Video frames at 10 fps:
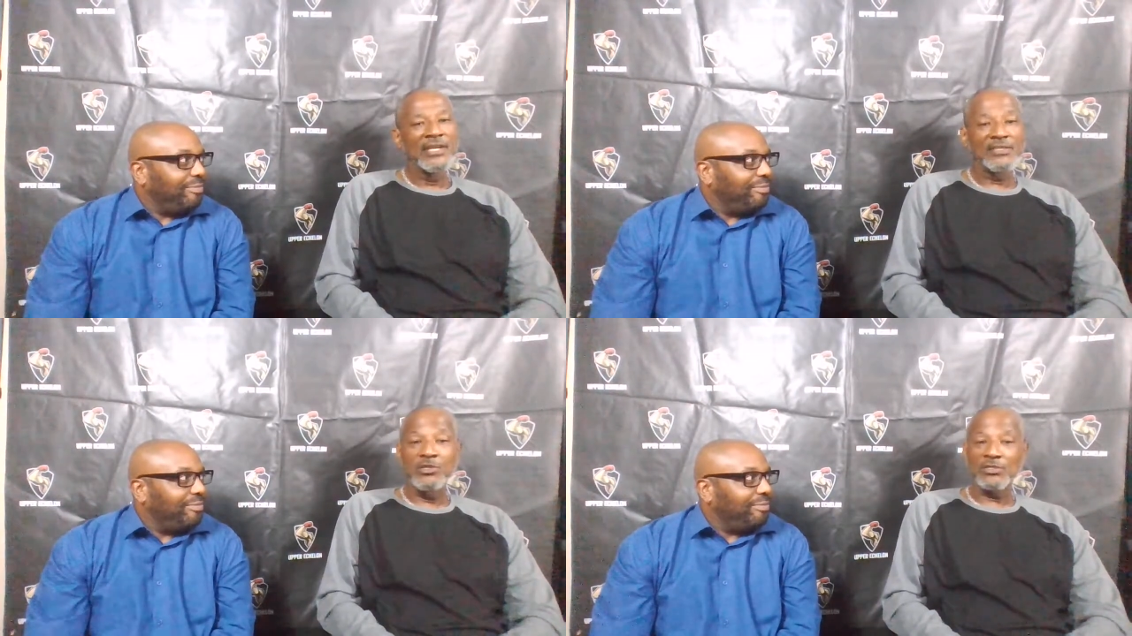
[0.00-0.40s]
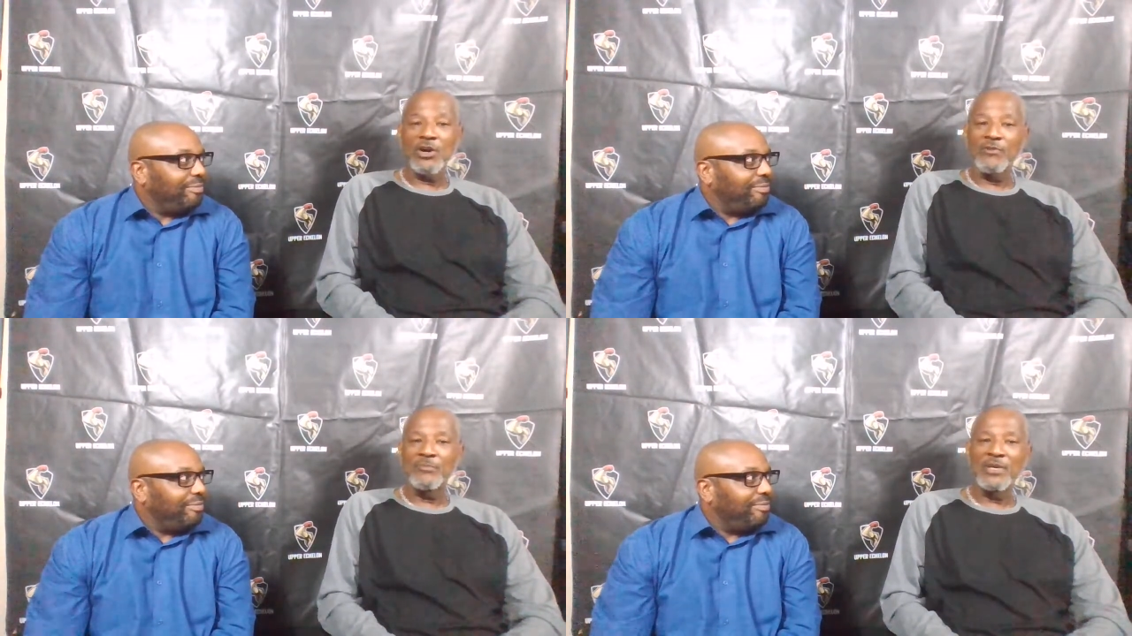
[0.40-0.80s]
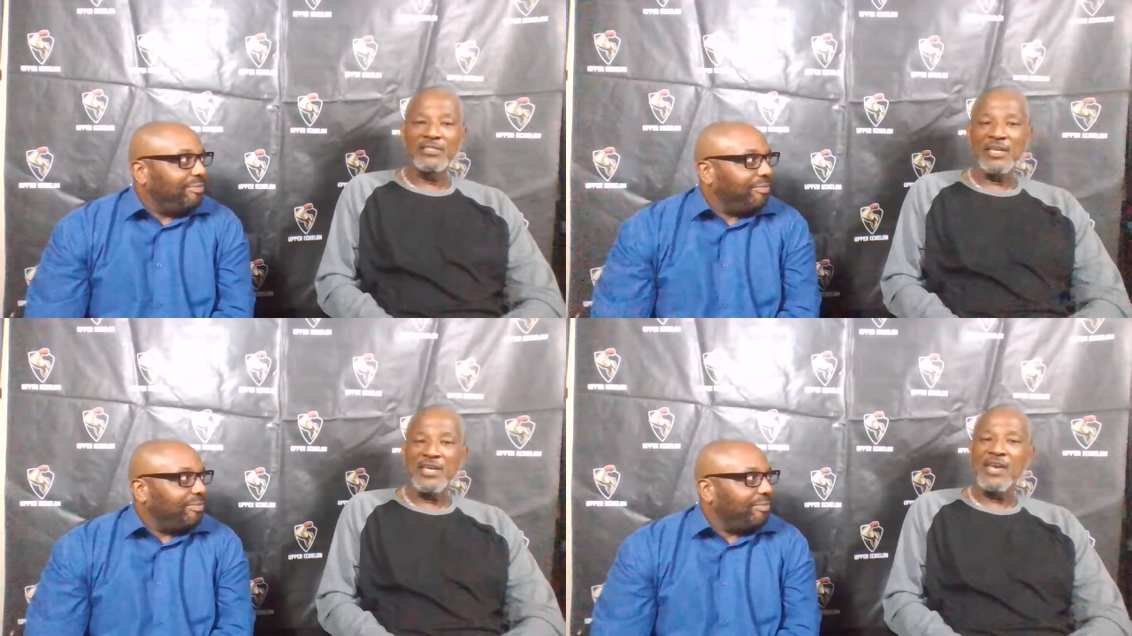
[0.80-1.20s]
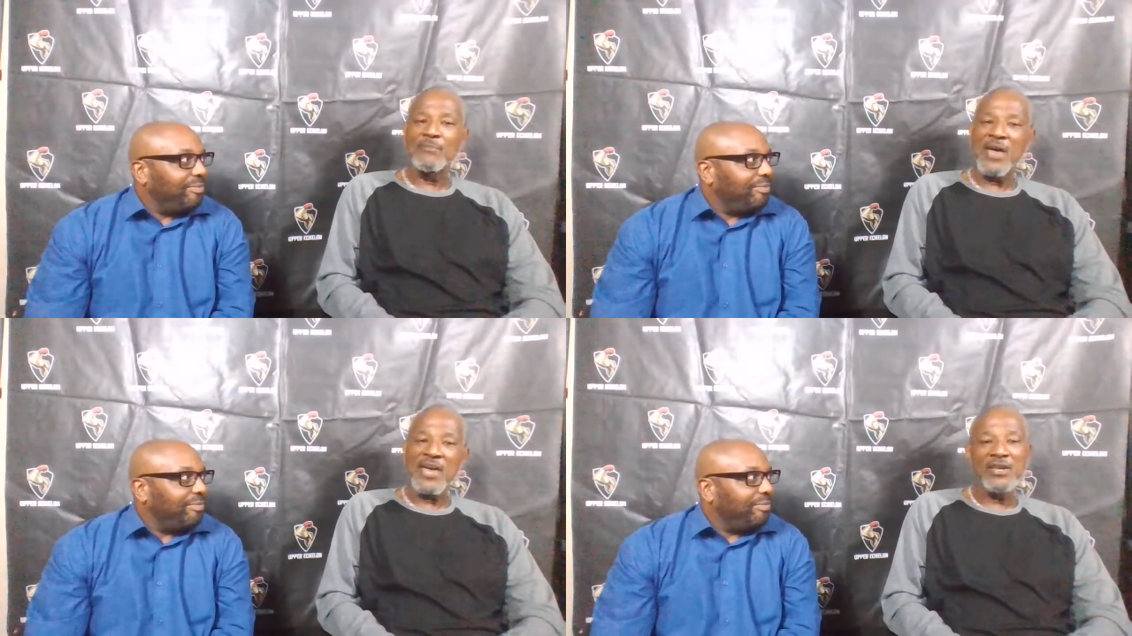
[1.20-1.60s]
Speaker 1: he looked over at me and said, Yeah,
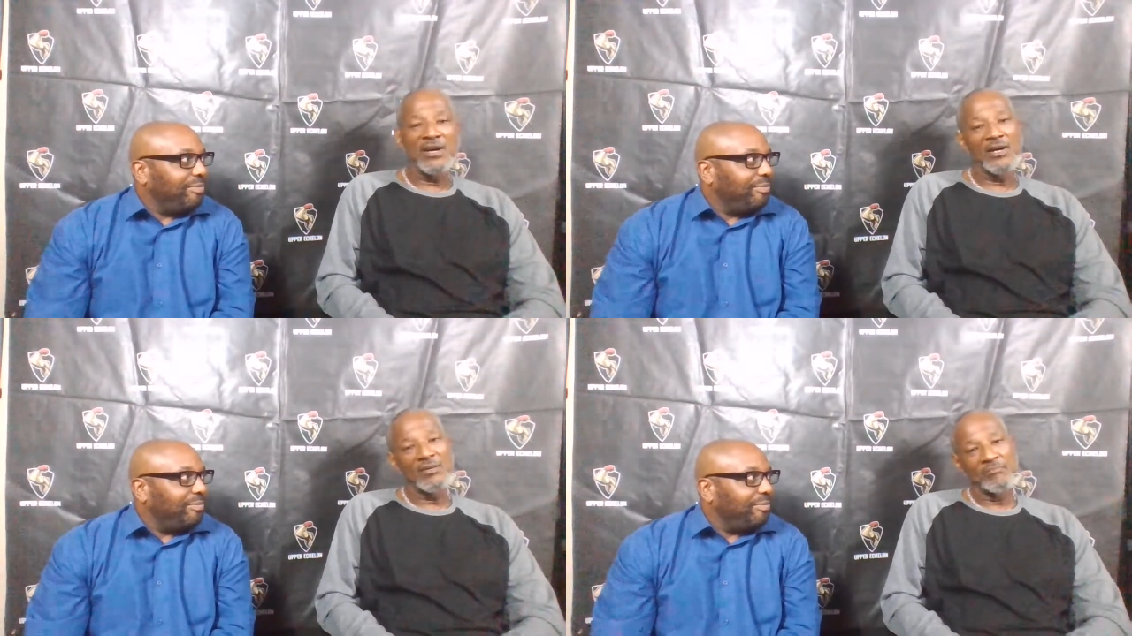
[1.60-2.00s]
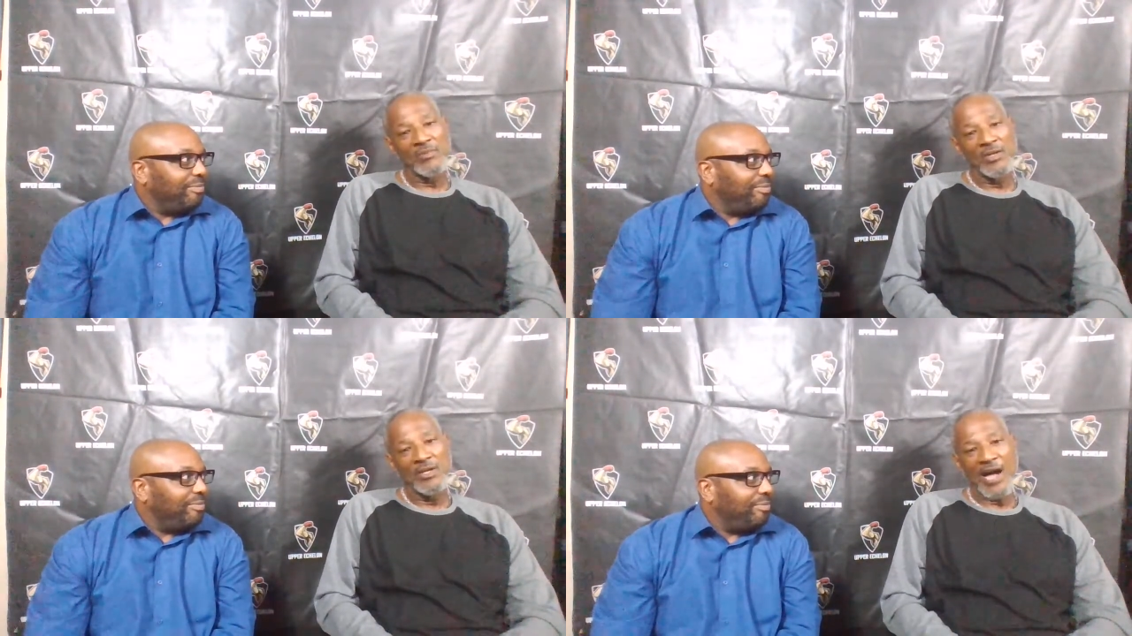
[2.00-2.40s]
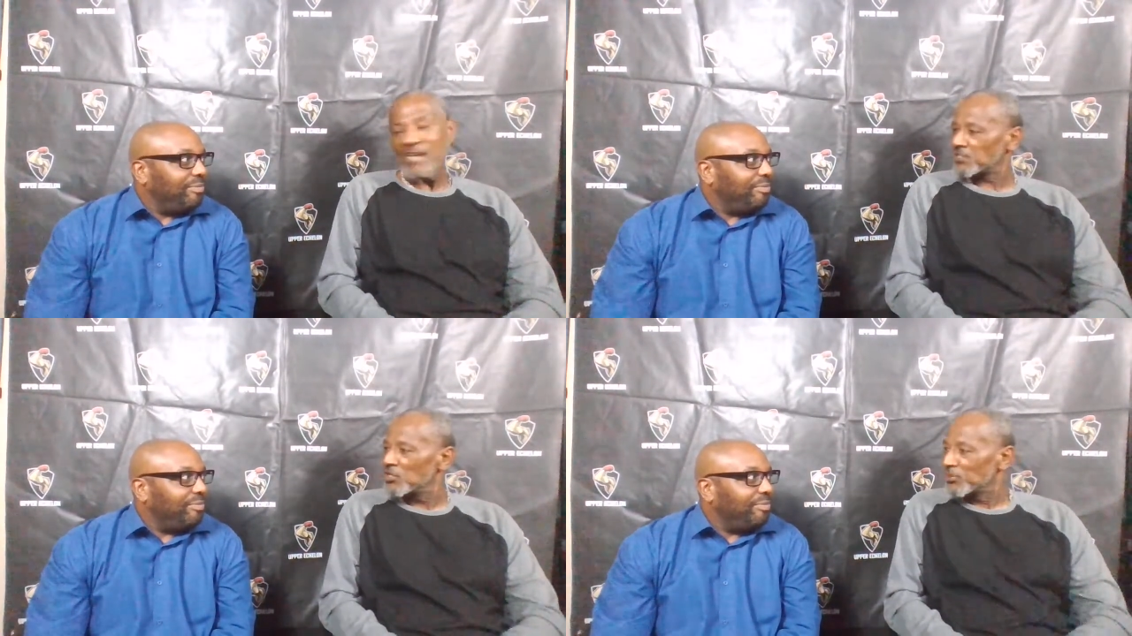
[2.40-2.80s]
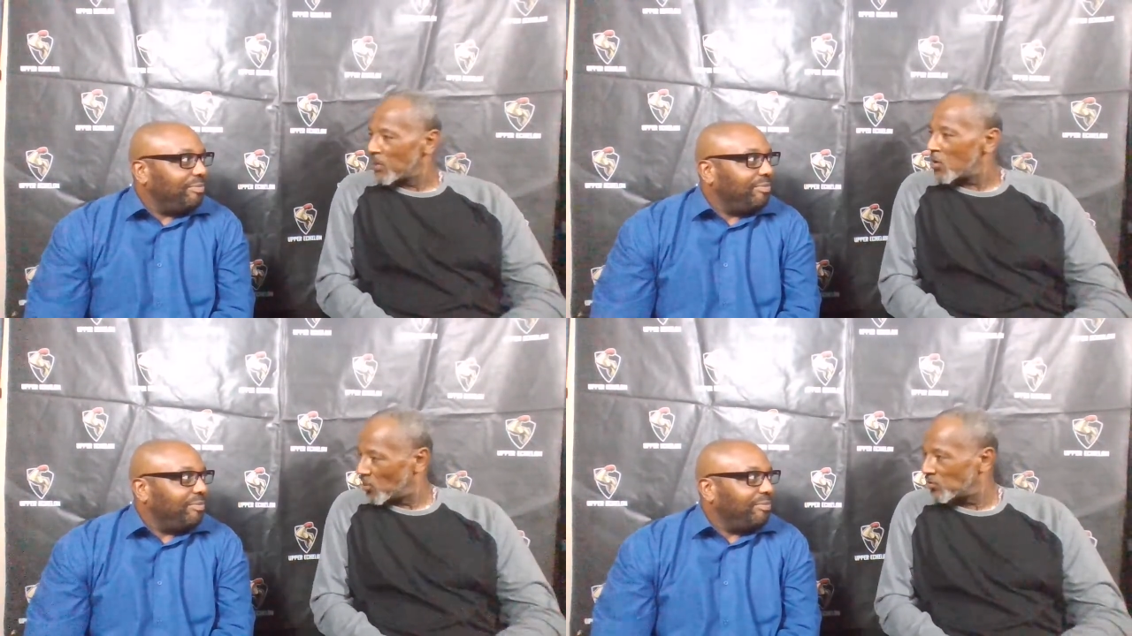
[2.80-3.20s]
man, uh, I steal the
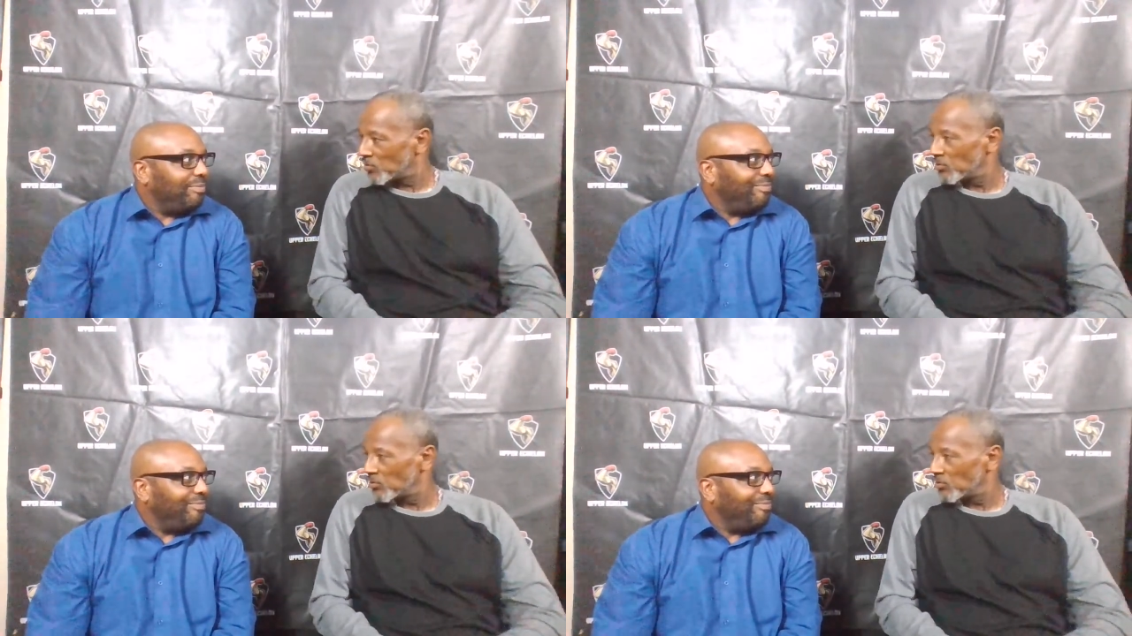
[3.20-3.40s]
ball.